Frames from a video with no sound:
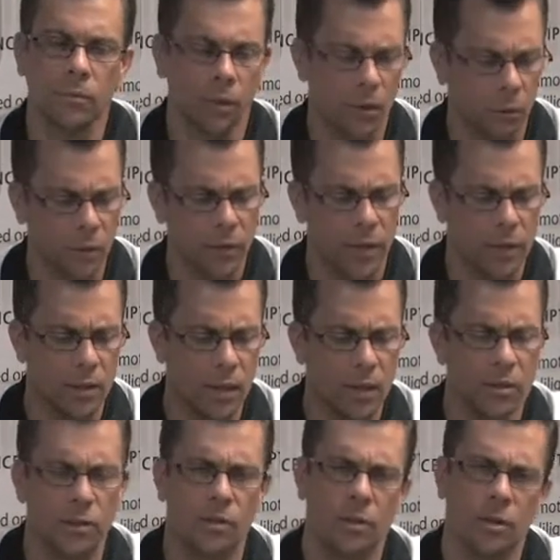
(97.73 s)
Now what that
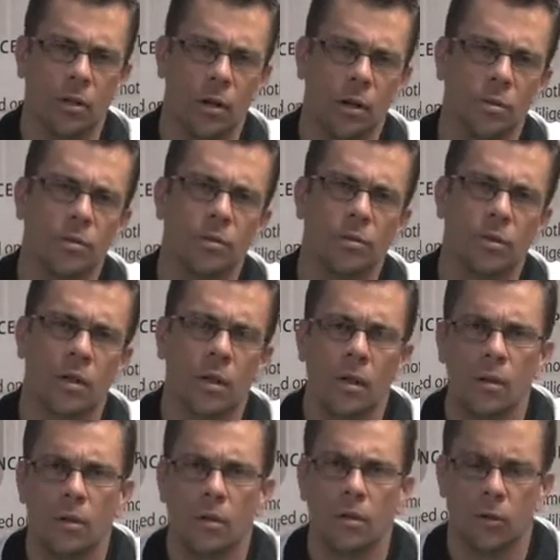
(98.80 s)
does is it coats
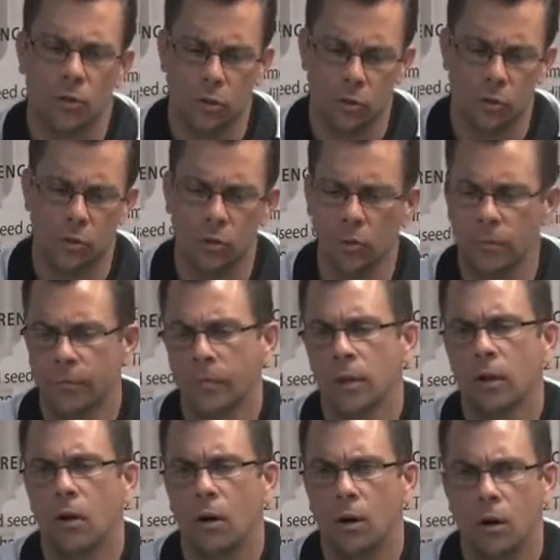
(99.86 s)
the tool,
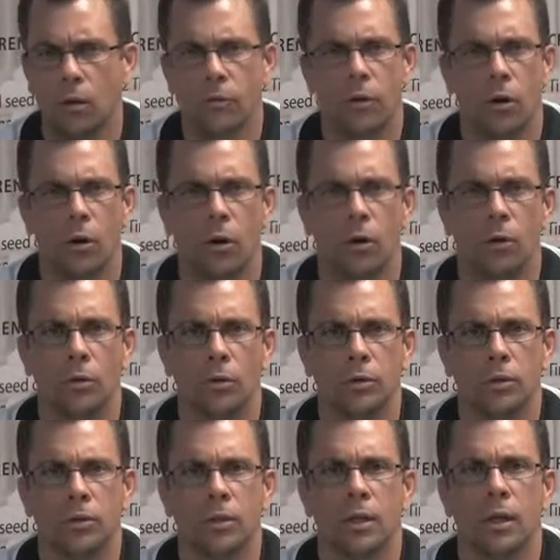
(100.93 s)
all of your
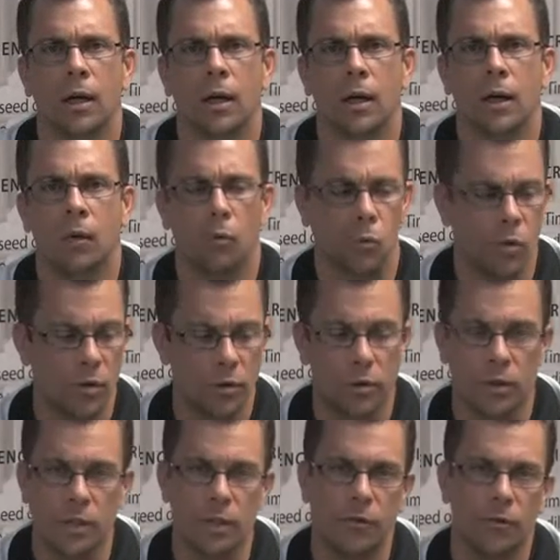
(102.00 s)
hose, with the
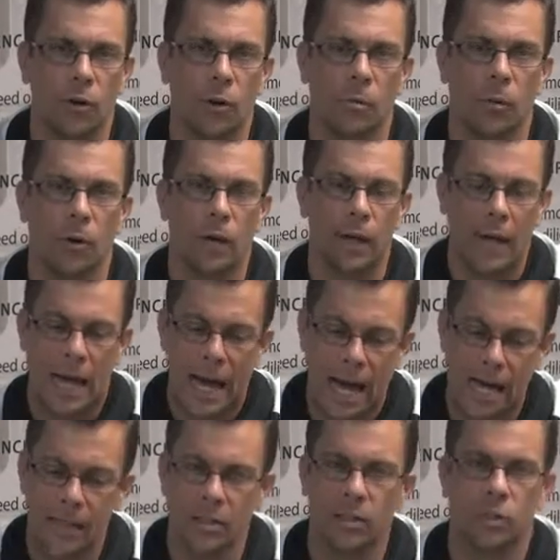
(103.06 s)
defoamer, and
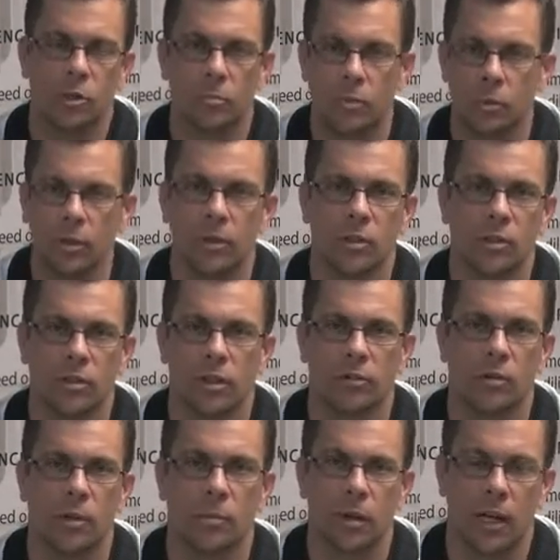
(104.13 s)
as it's pulling the stuff
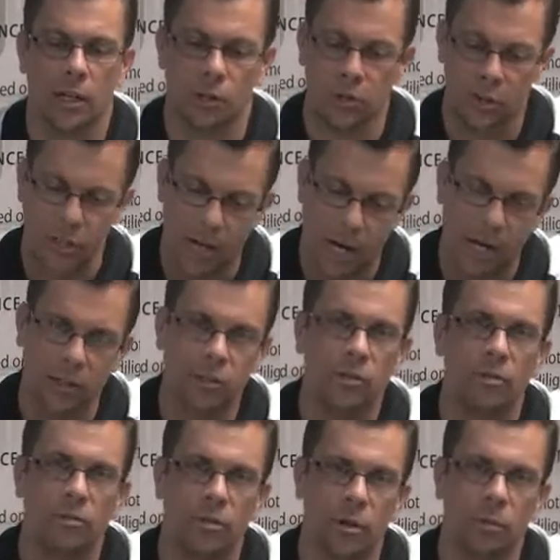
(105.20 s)
up, it actually knocks
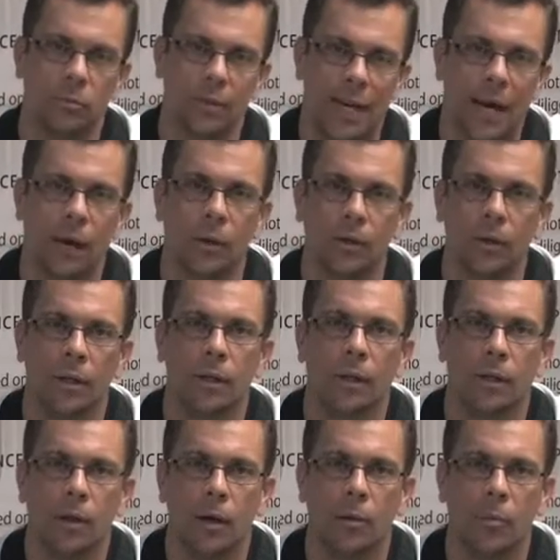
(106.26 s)
the foam down.
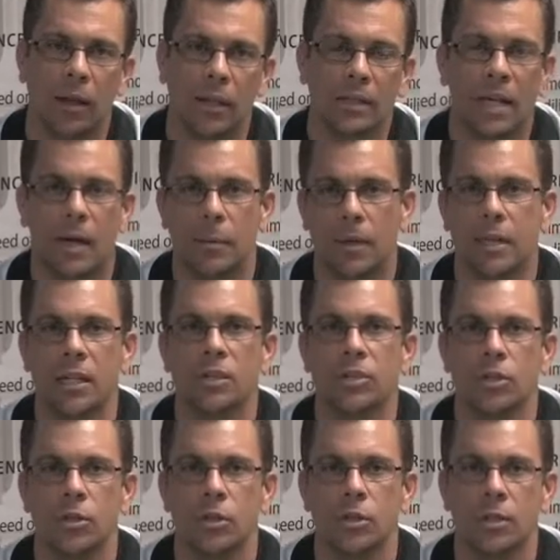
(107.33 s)
By the time it gets
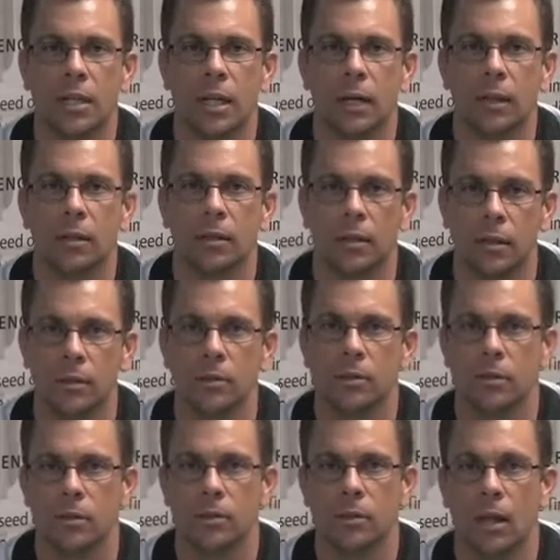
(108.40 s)
to your tank,
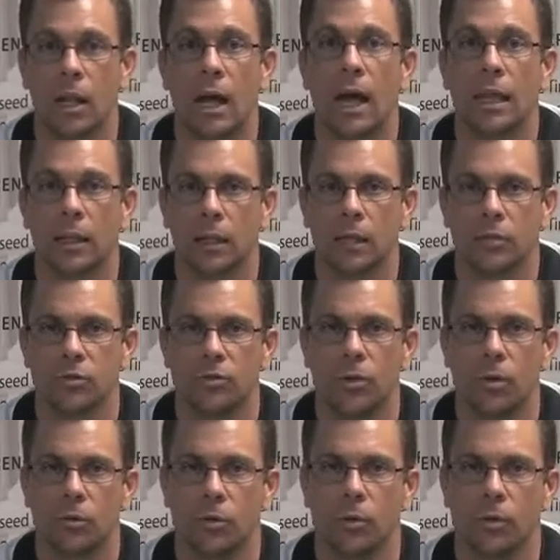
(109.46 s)
there's a lot less
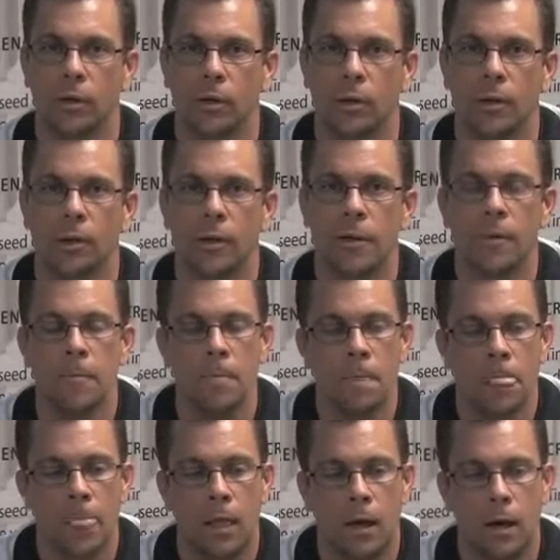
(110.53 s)
foam going
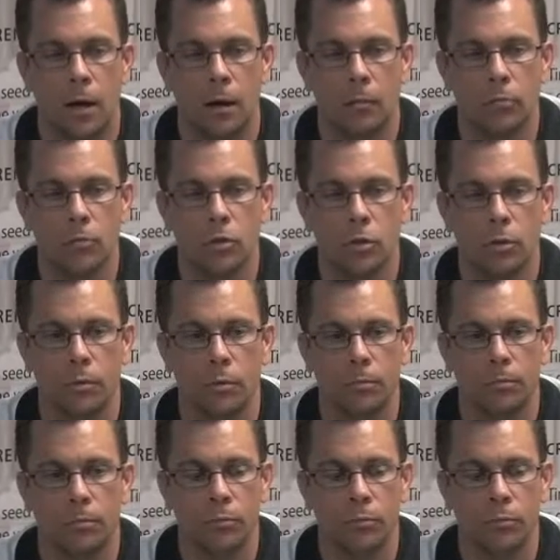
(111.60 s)
on. So